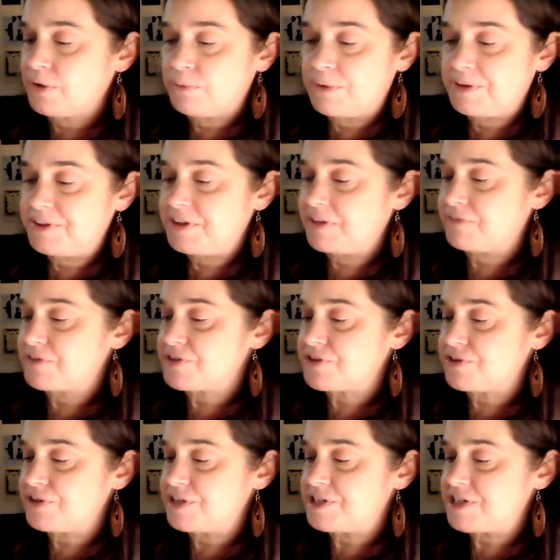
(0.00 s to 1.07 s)
One thing for
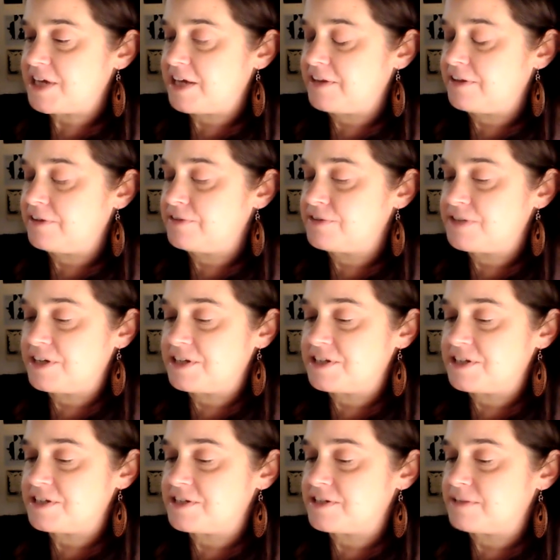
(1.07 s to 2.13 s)
sure, he said, the lieutenant's
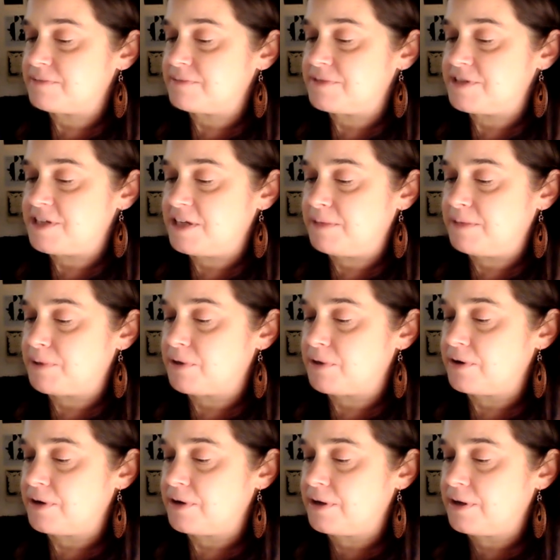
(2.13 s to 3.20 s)
in some deep
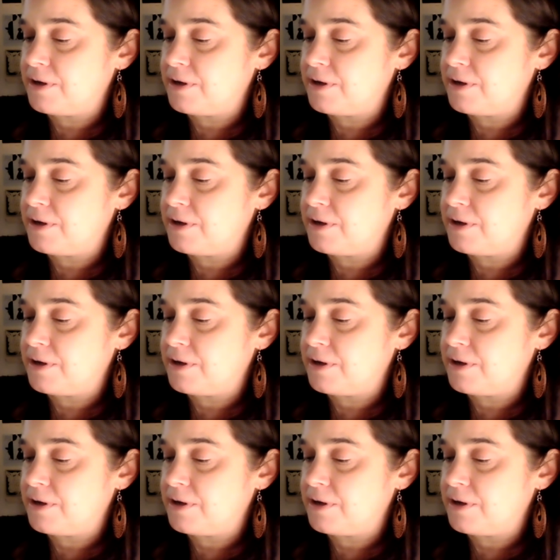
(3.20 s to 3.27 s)
hurt.